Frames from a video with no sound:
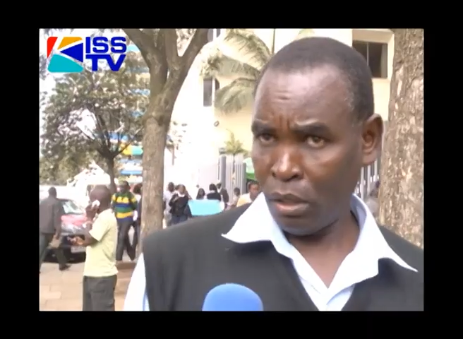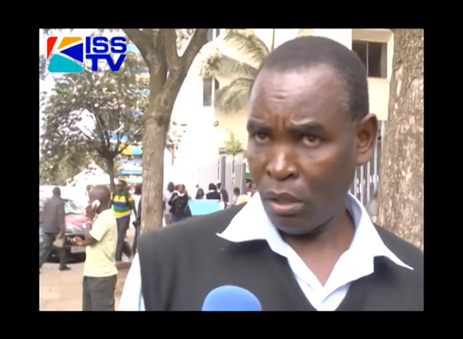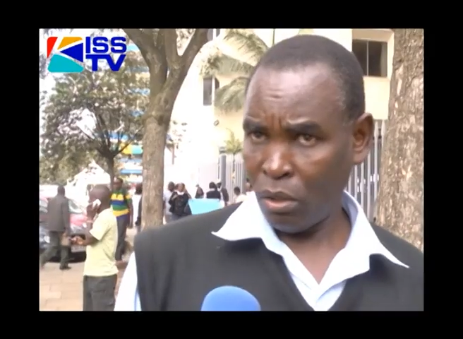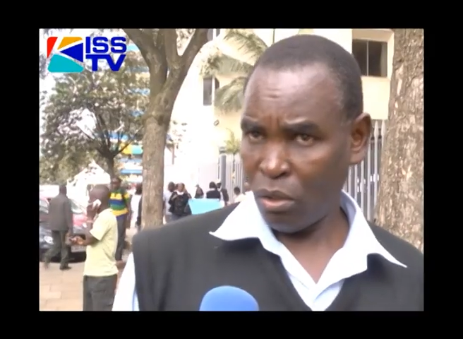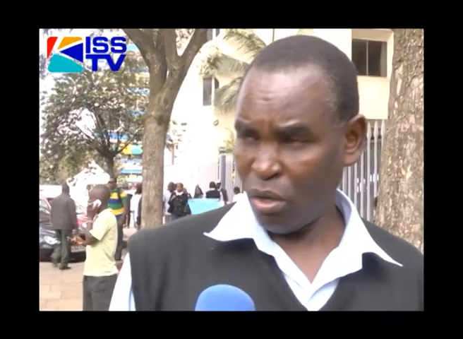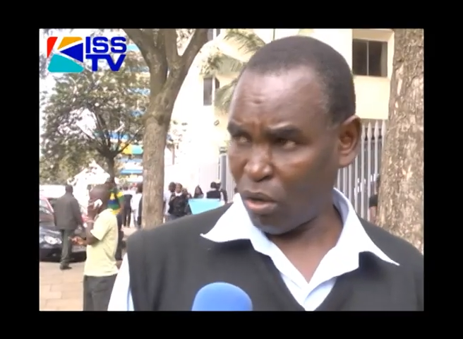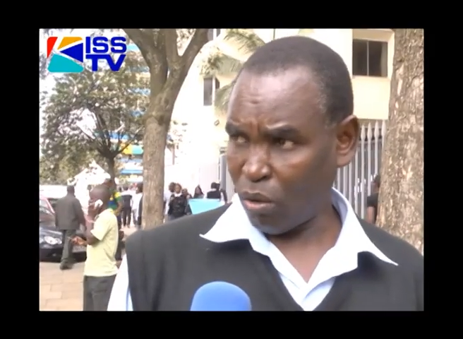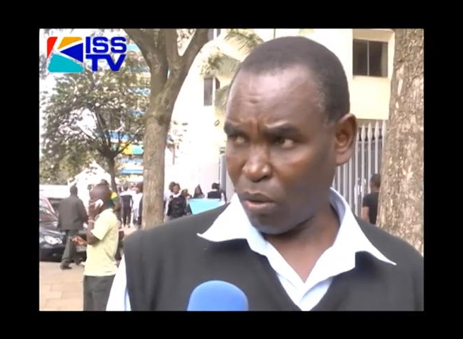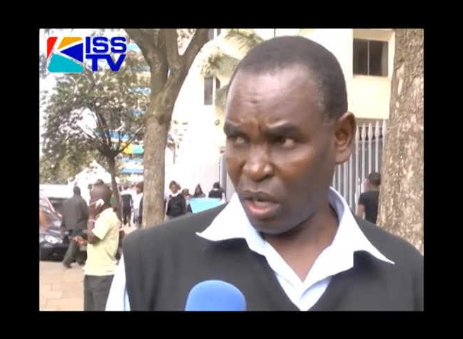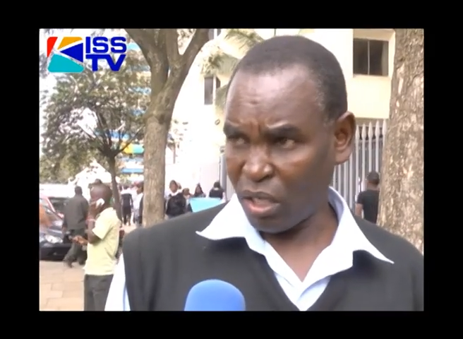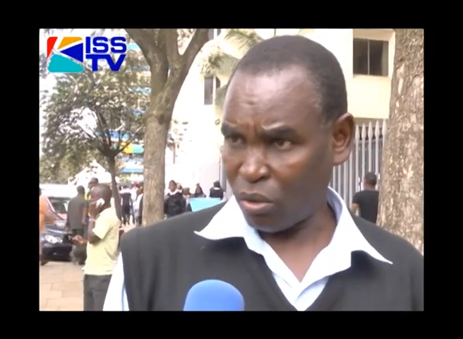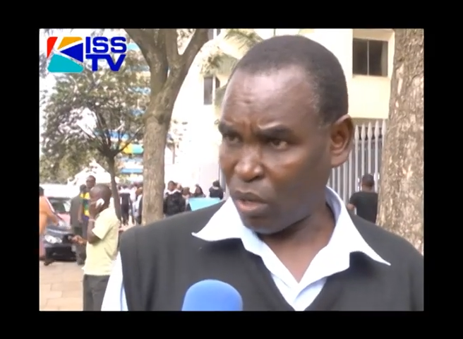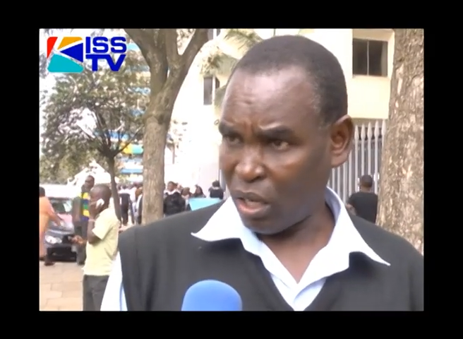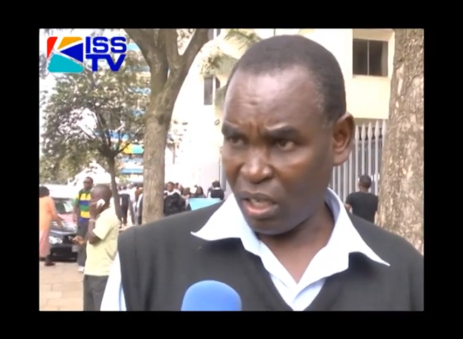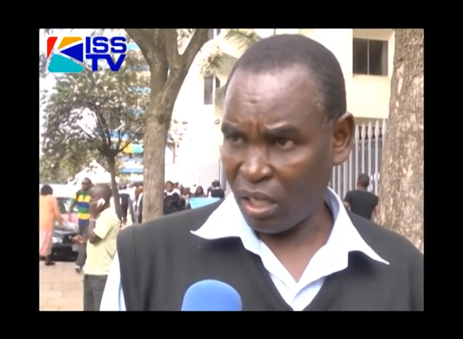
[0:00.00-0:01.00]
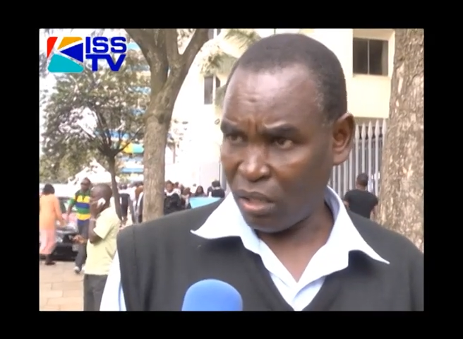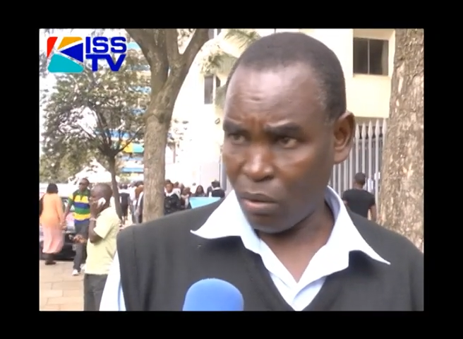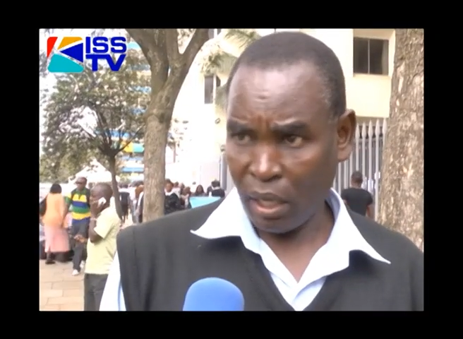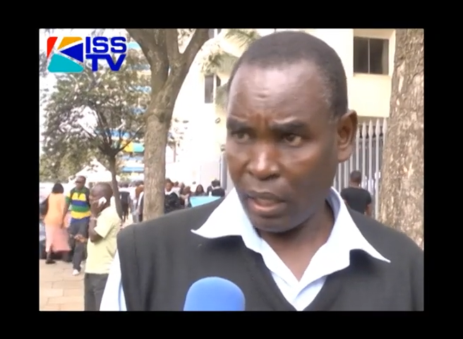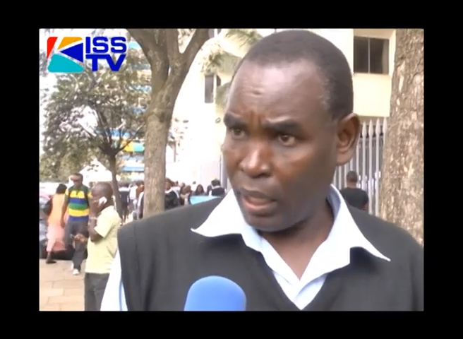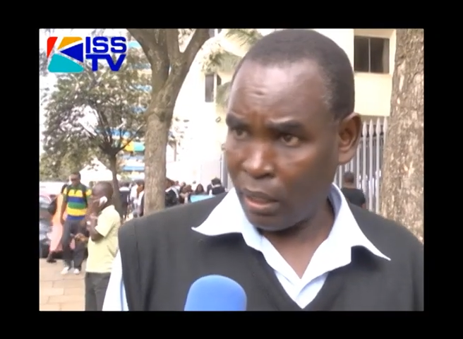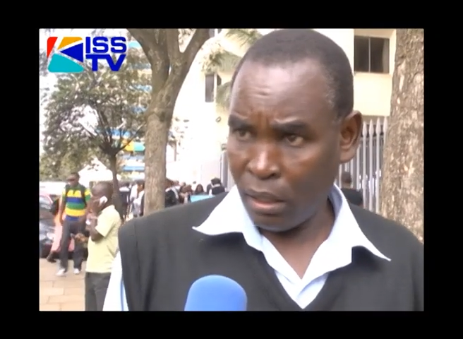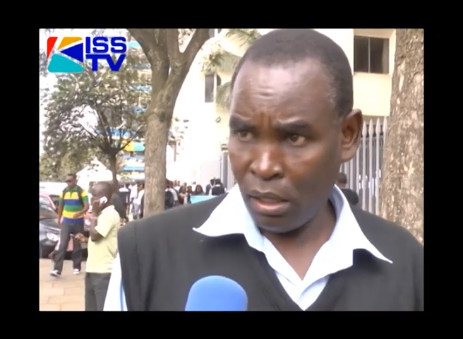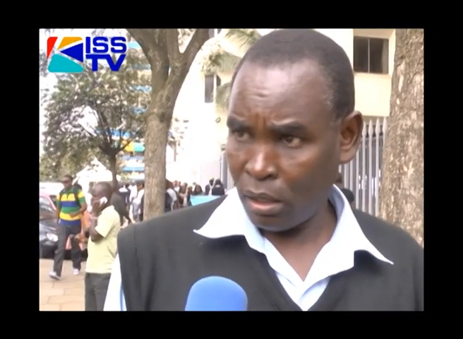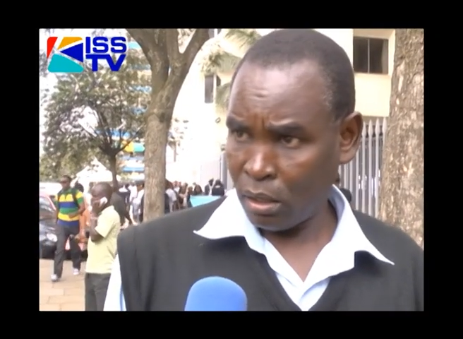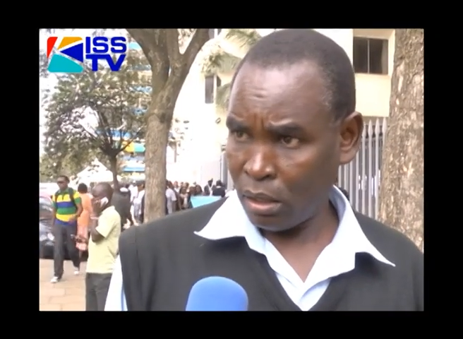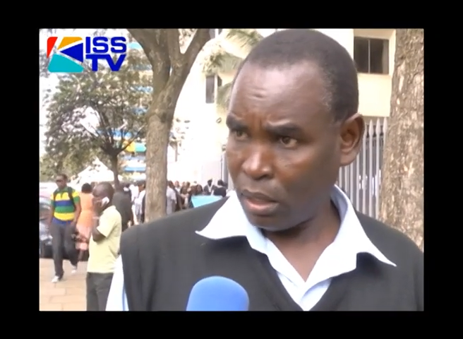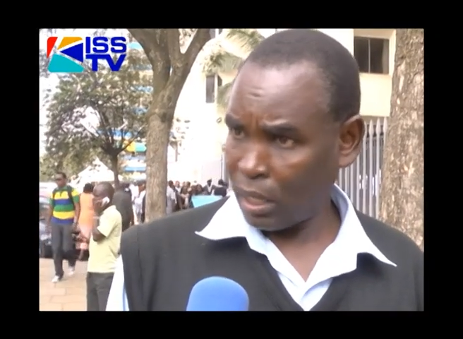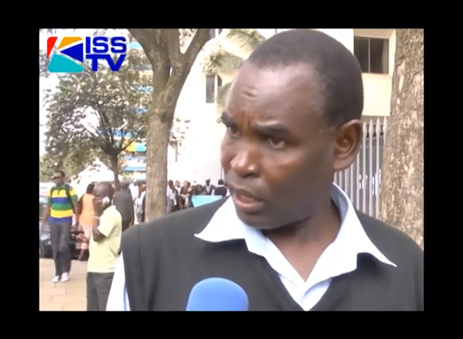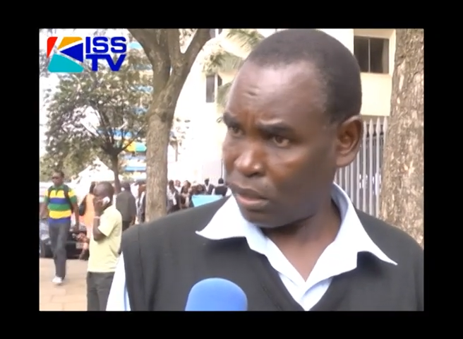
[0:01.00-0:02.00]
You know, once you are dead, you are dead.
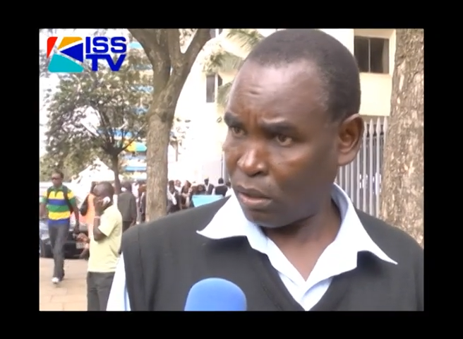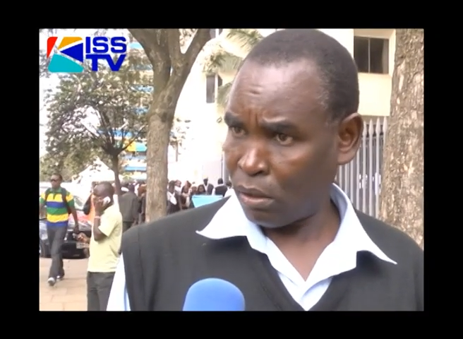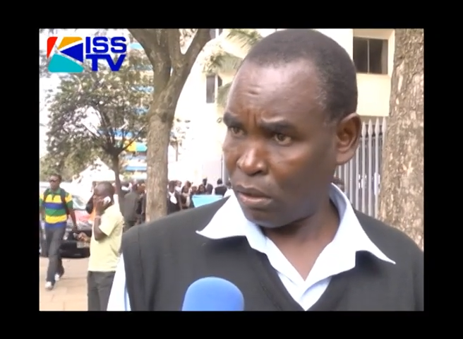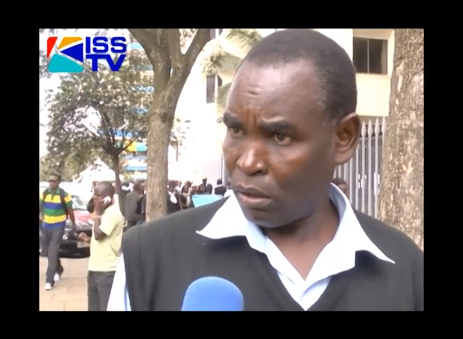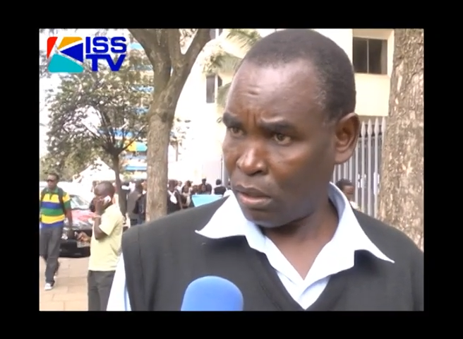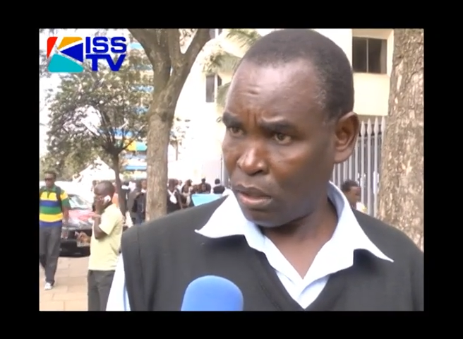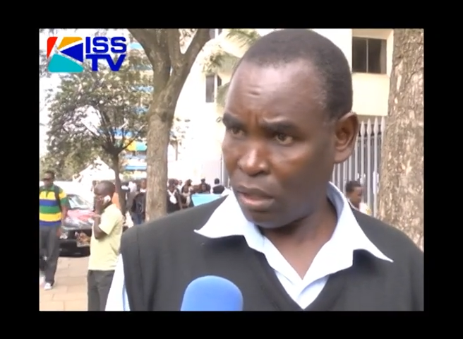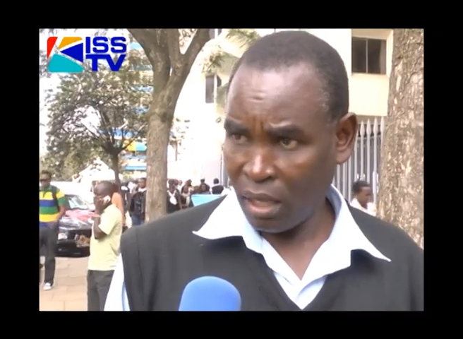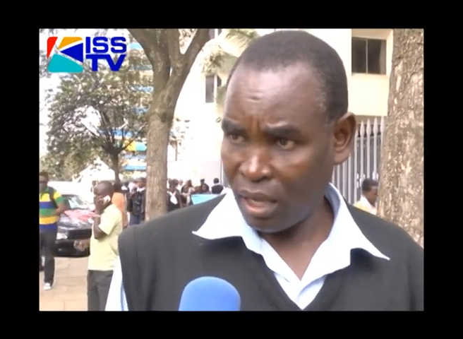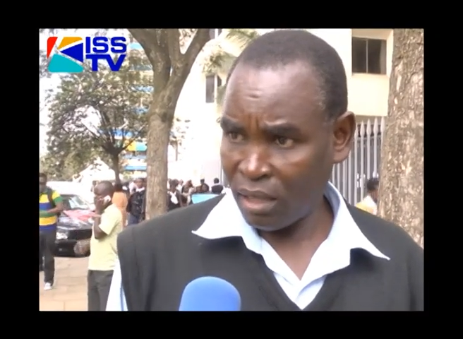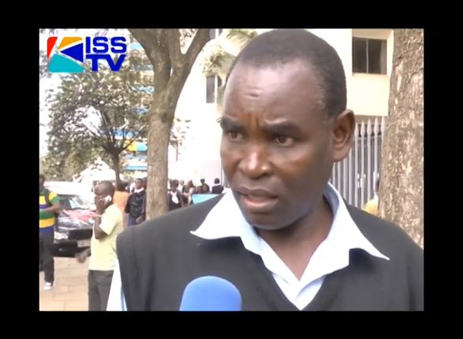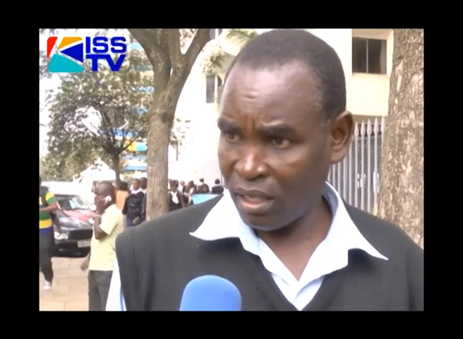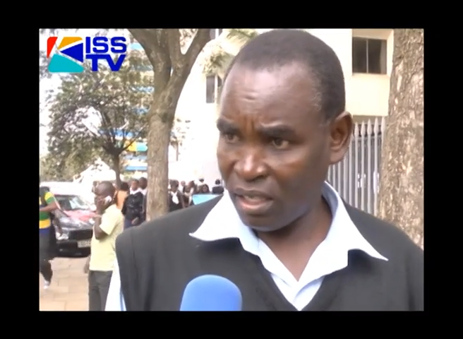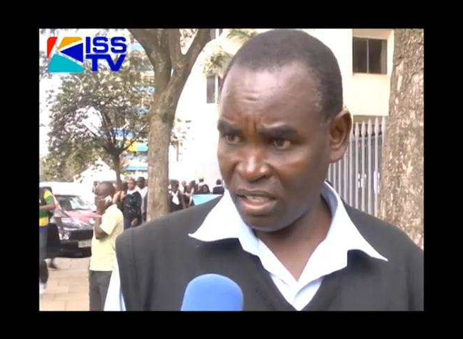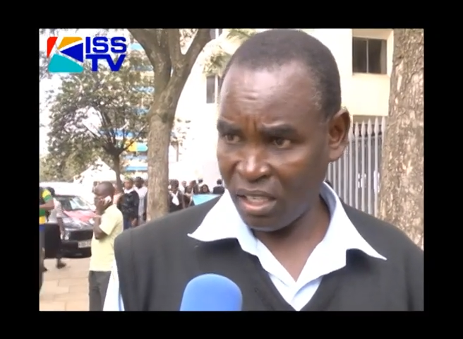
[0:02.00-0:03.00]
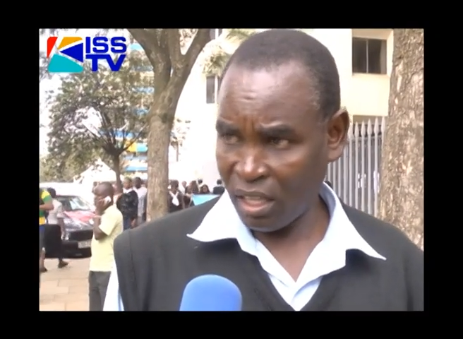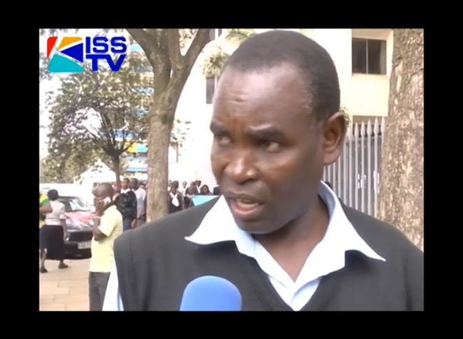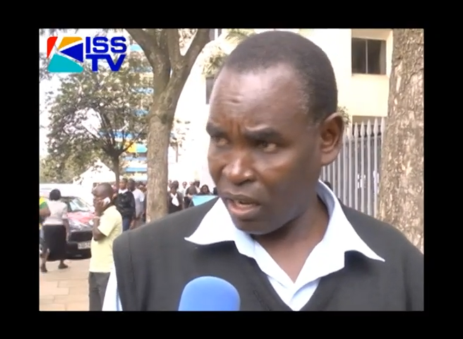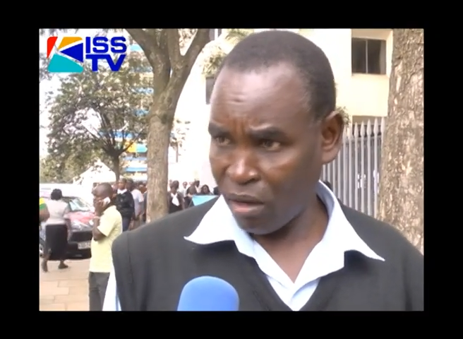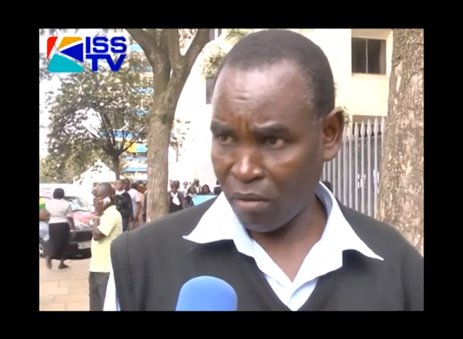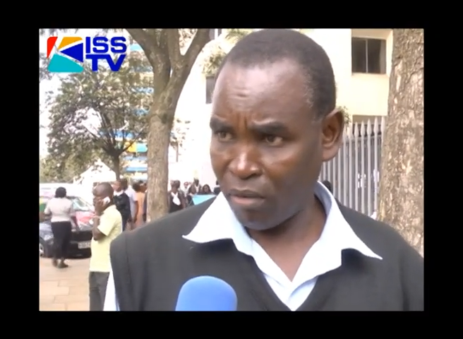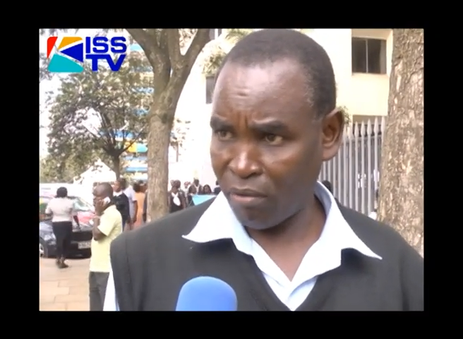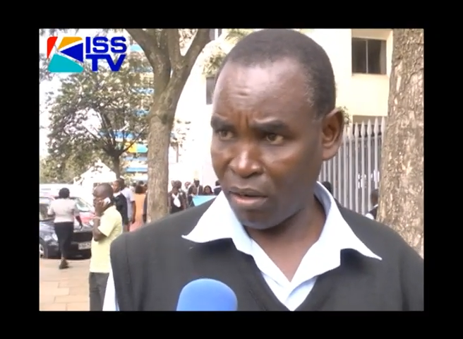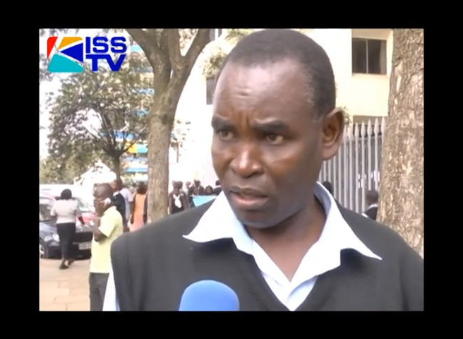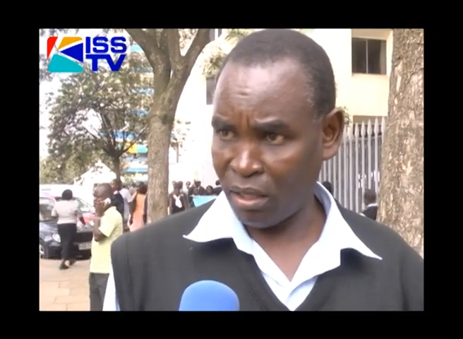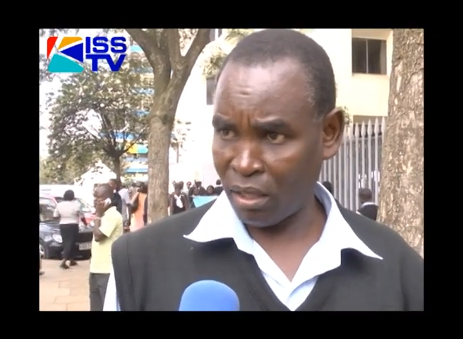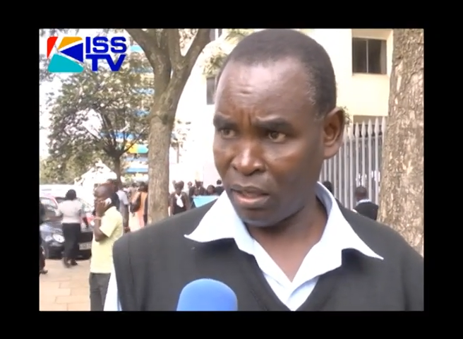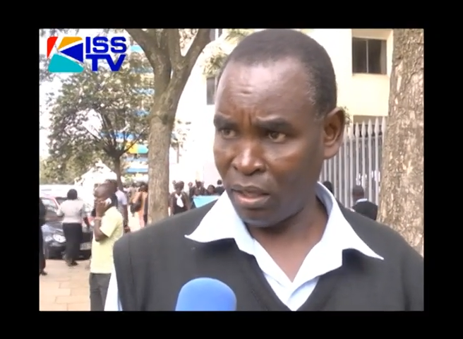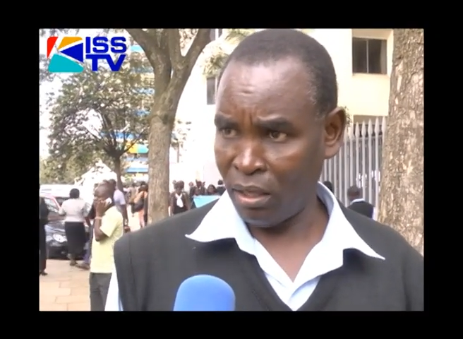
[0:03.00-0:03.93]
That is all. Death is the end of everything.